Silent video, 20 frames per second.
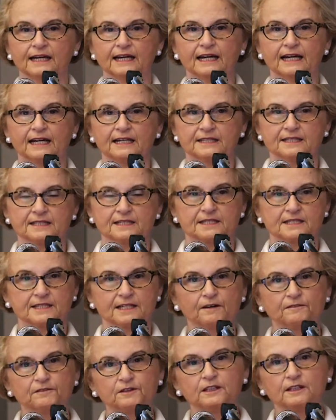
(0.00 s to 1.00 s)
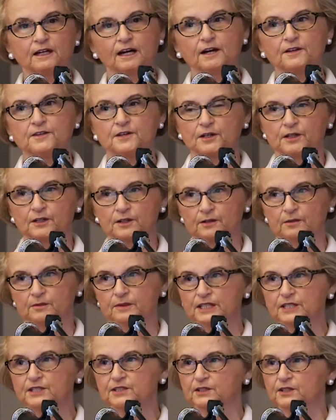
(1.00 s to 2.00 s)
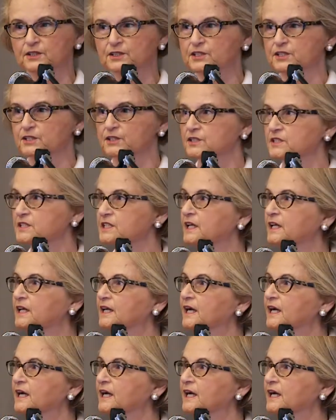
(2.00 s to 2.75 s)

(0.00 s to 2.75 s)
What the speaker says: and several other researchers